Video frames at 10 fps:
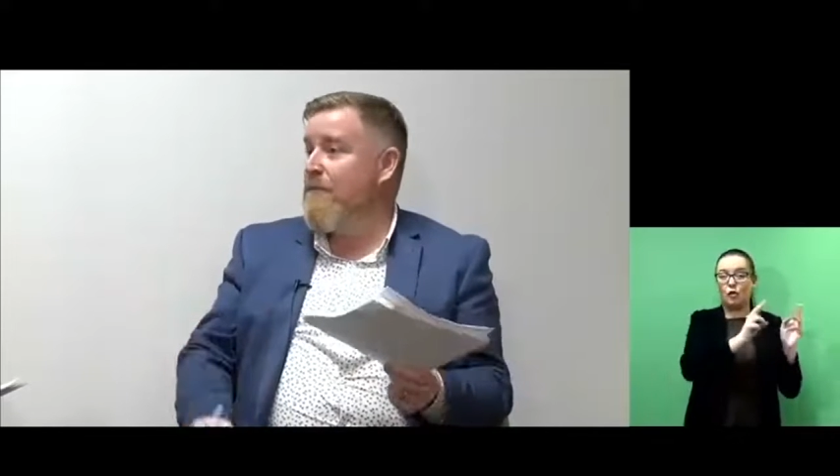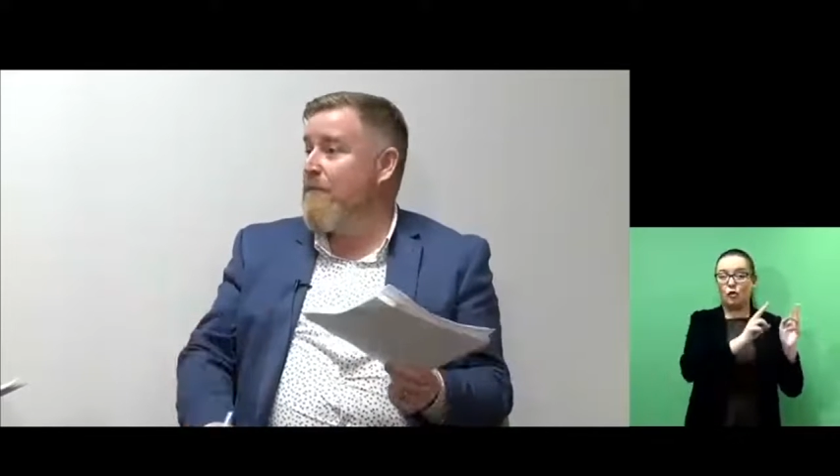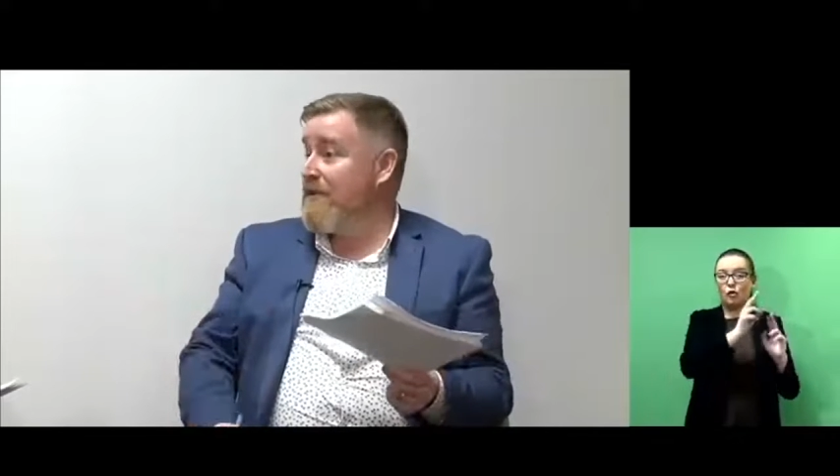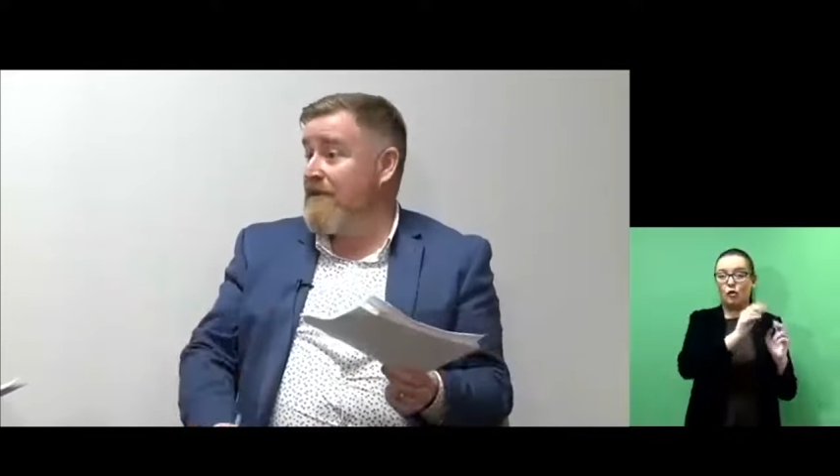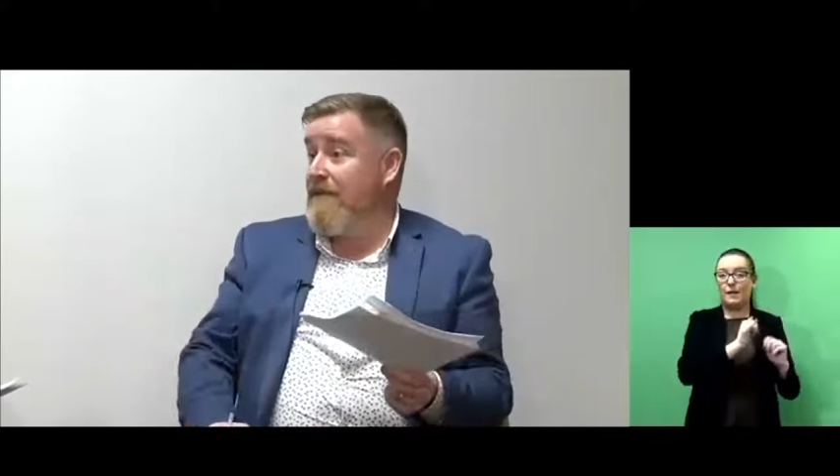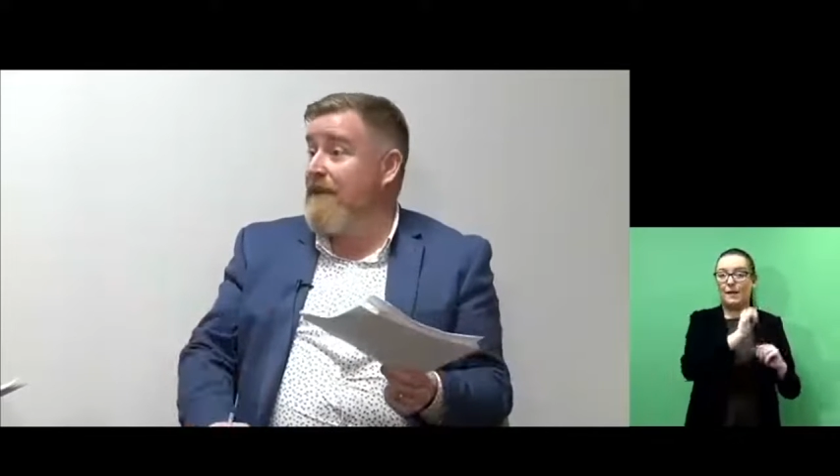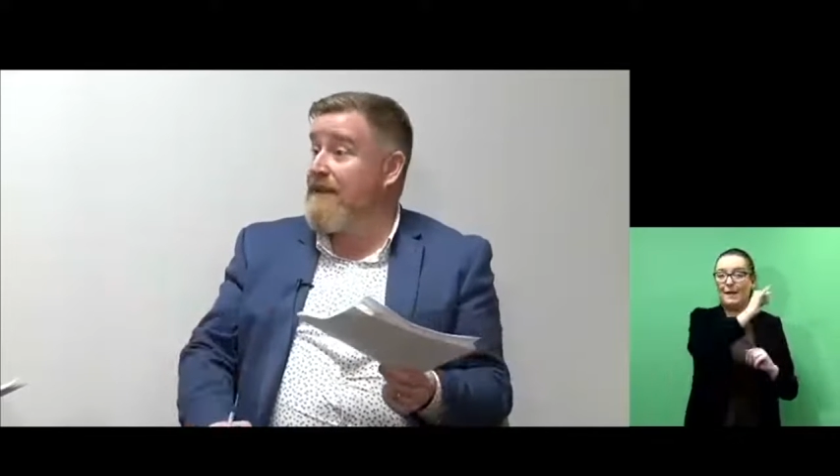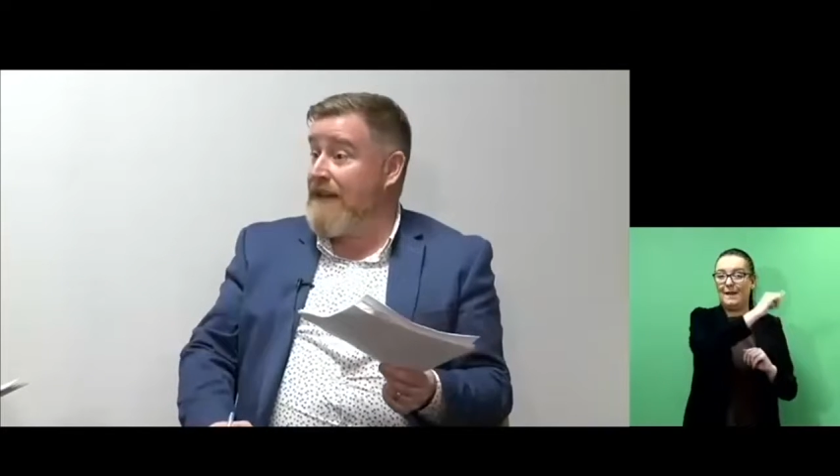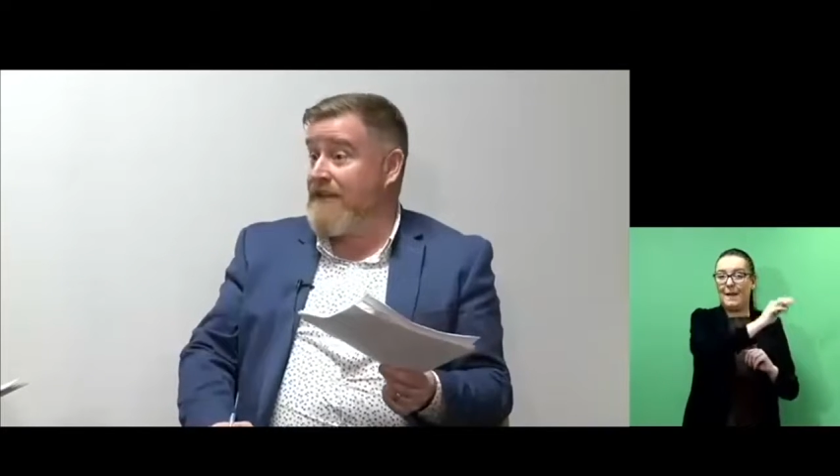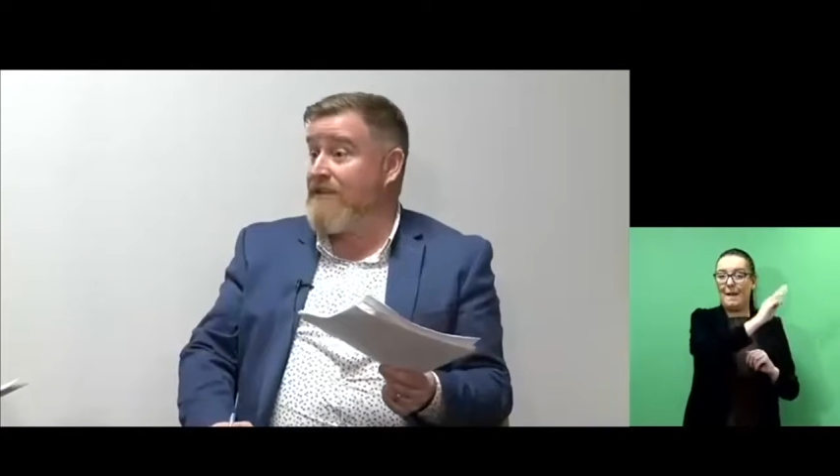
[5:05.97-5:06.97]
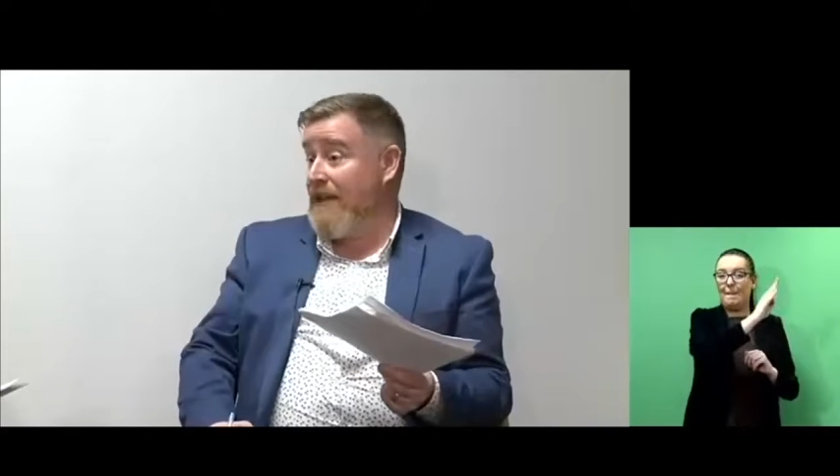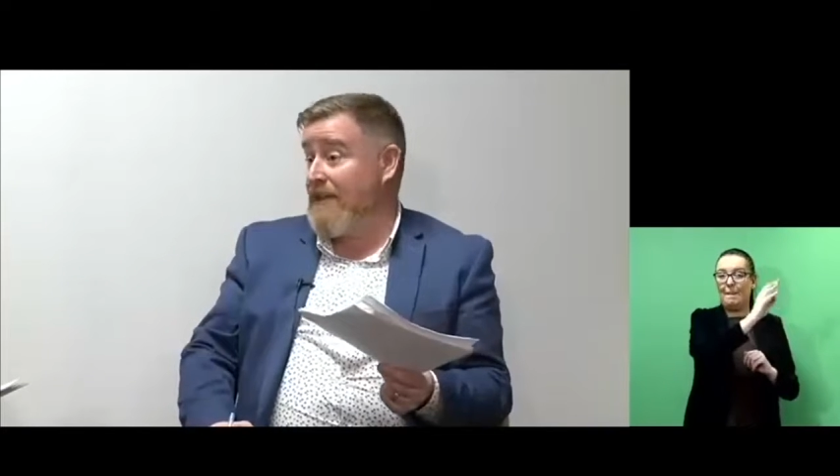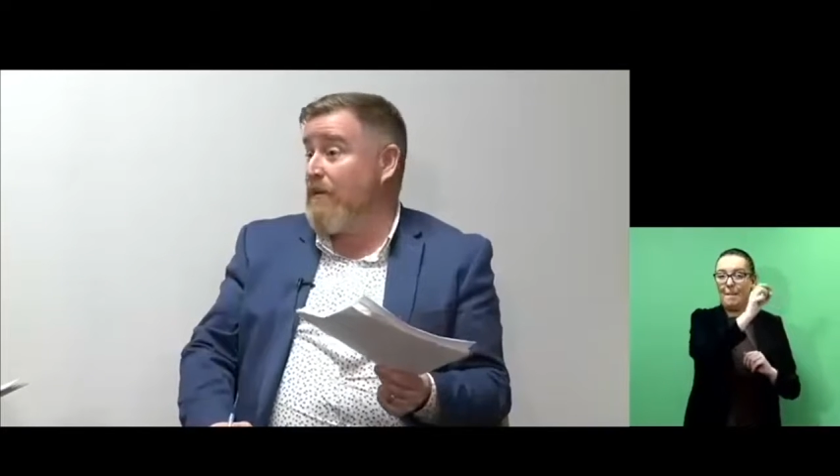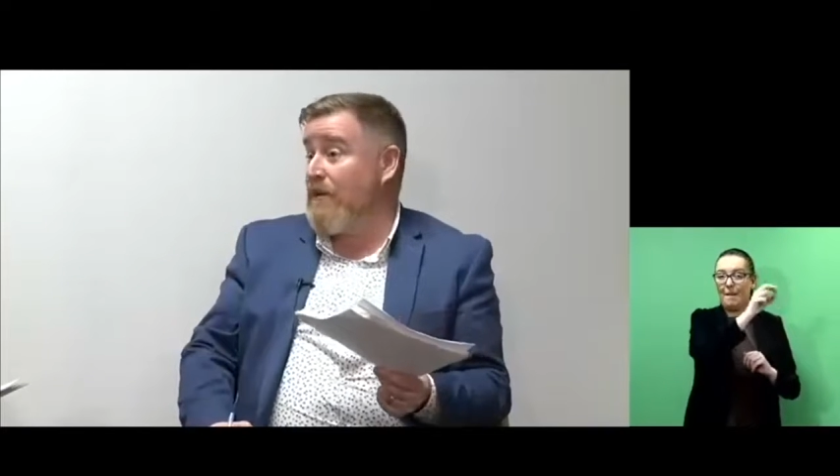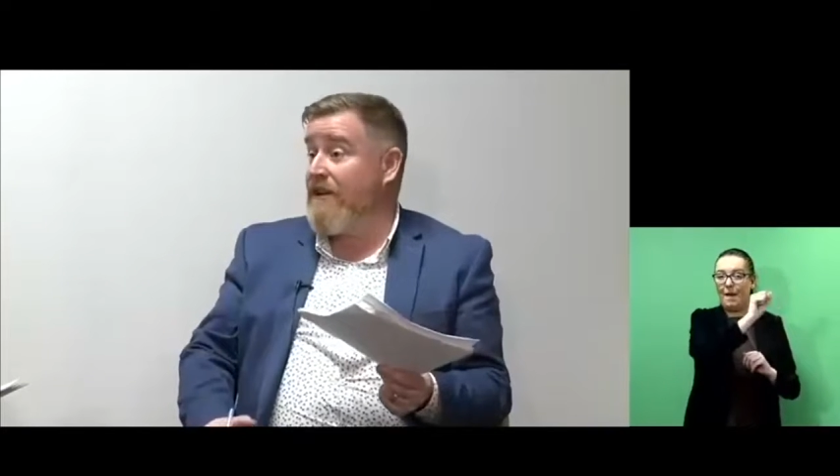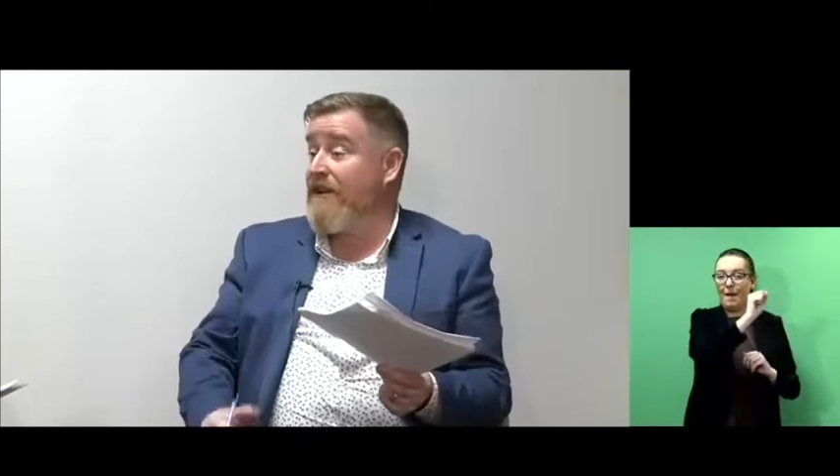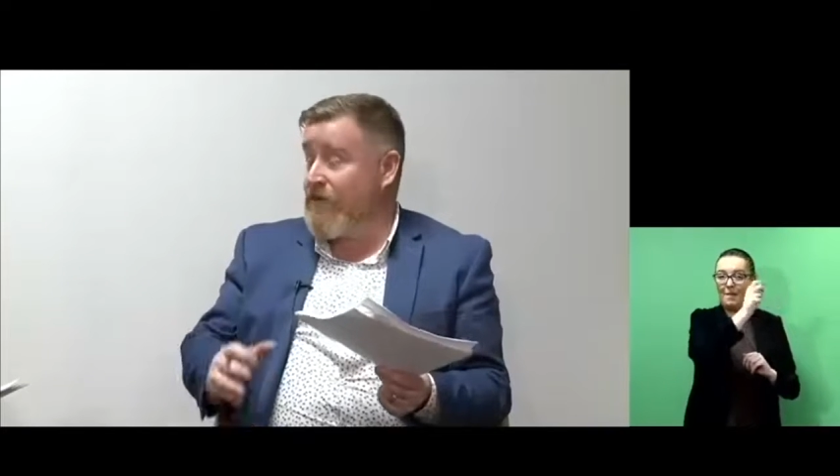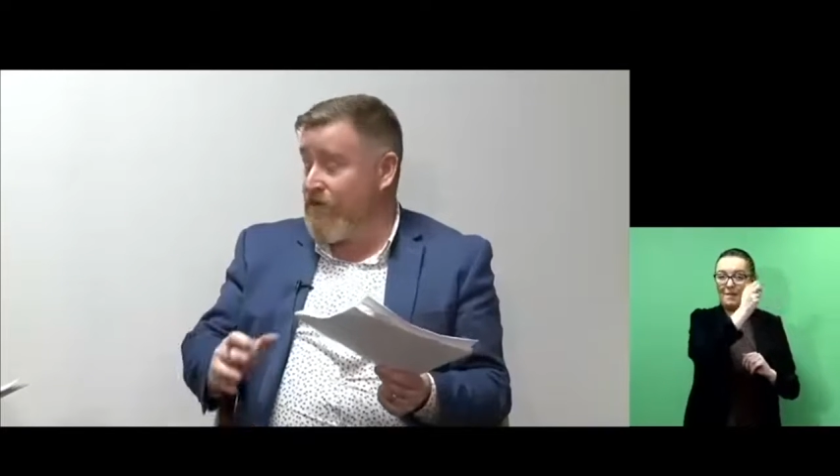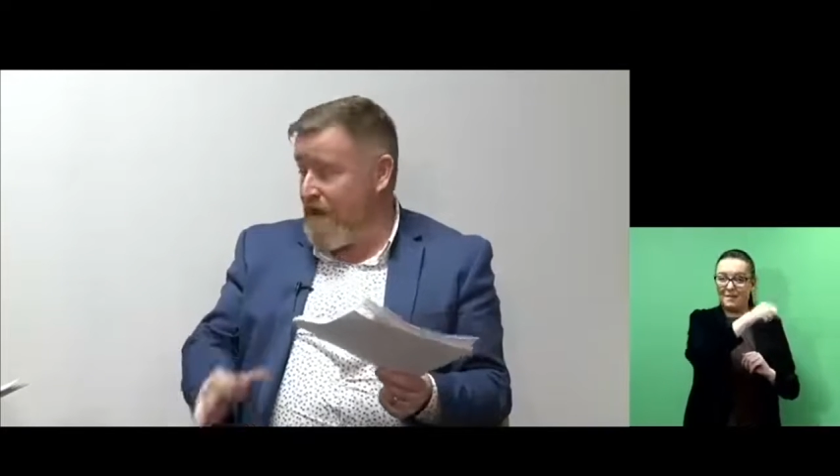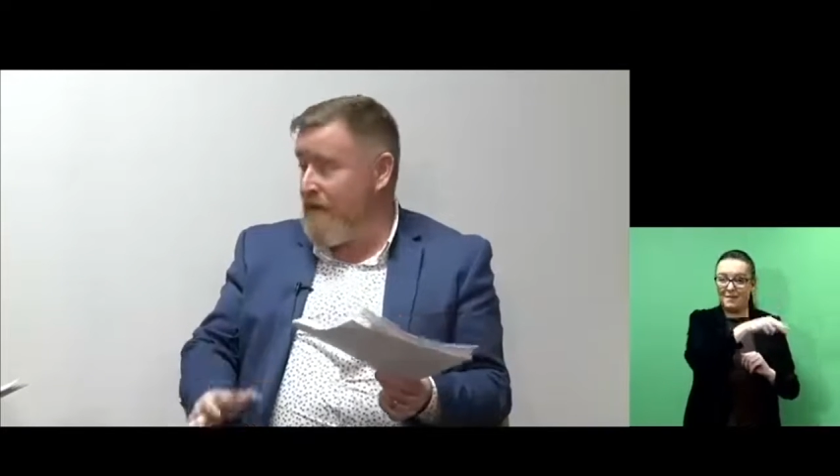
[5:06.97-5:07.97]
But it actually has worked
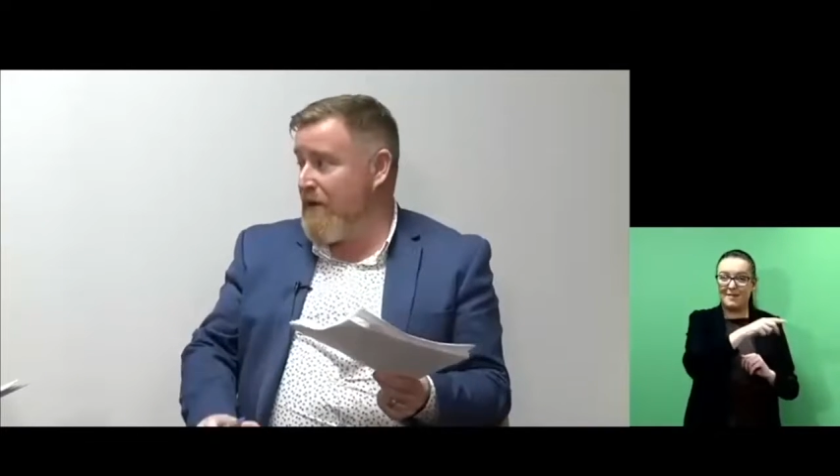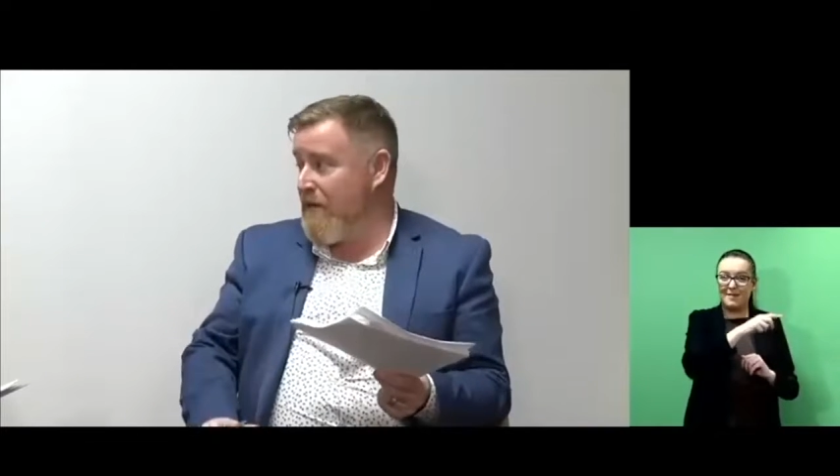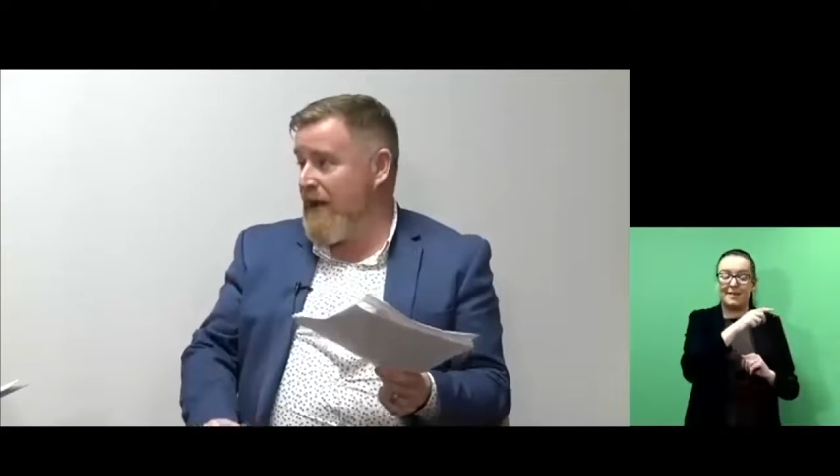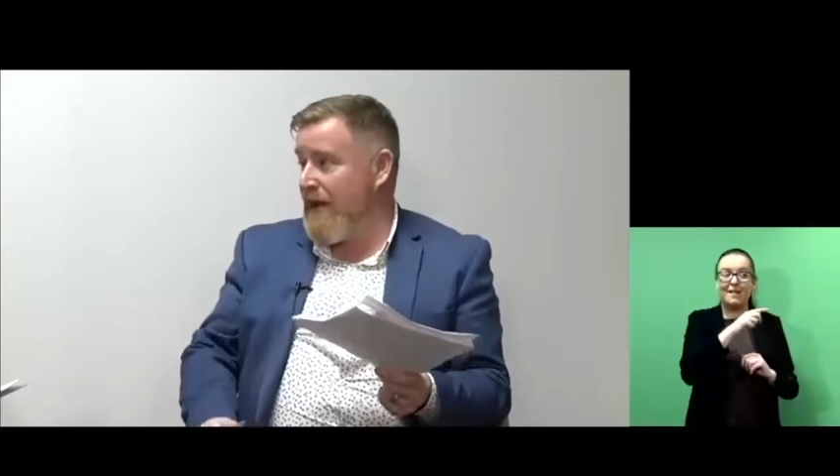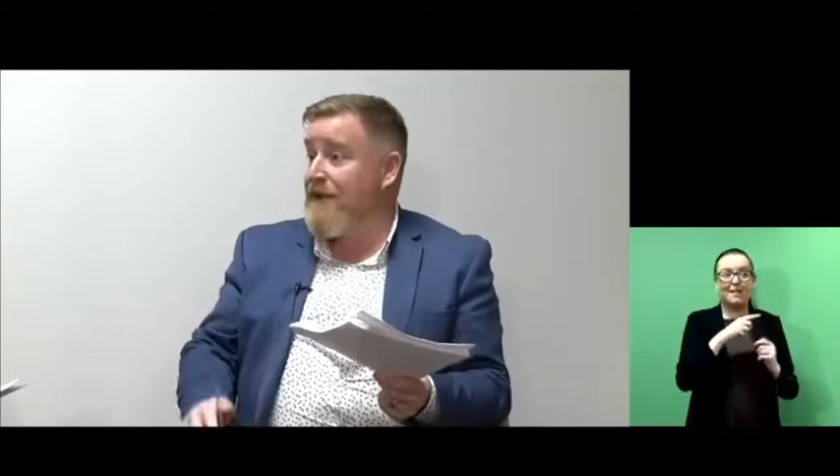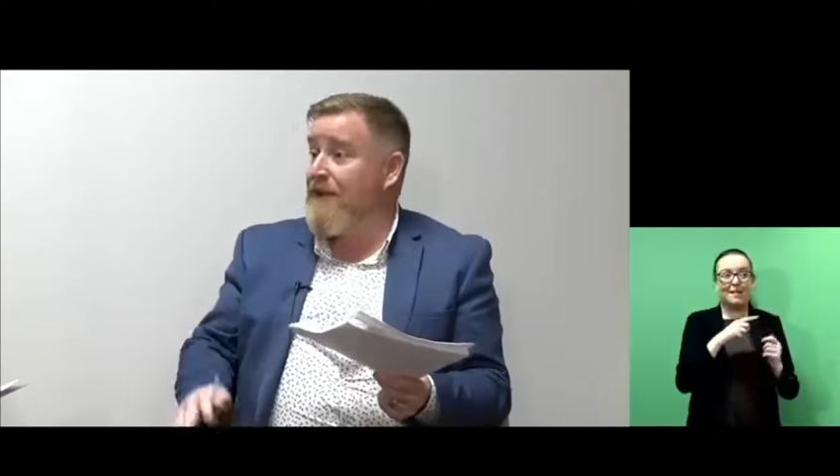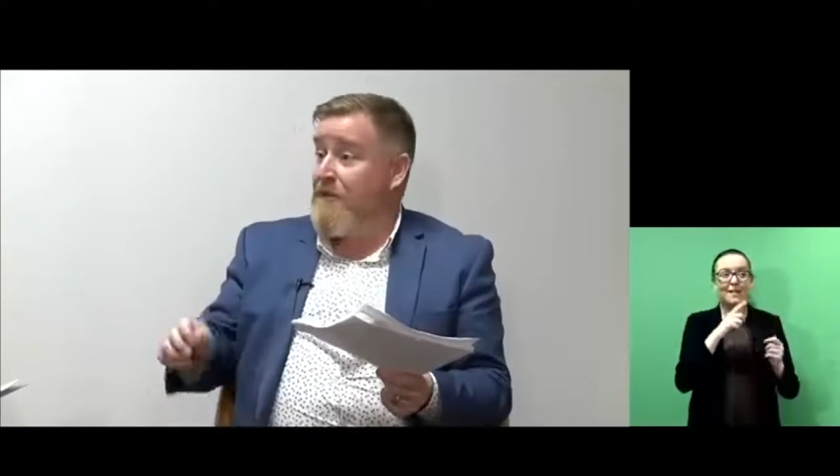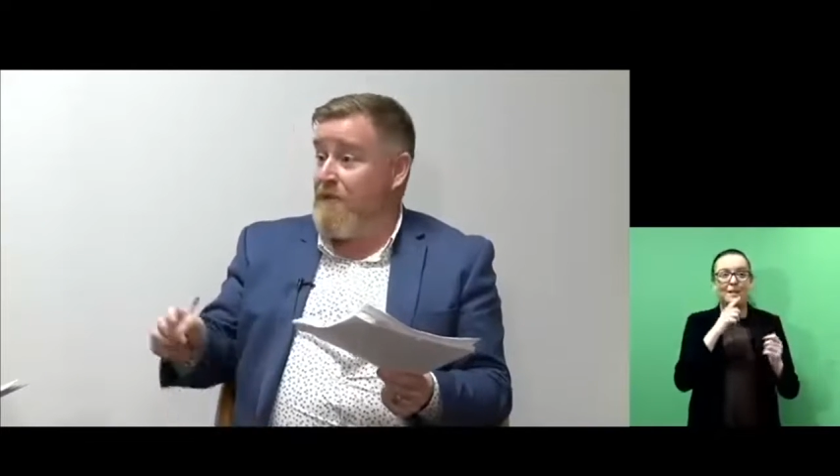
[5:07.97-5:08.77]
extremely well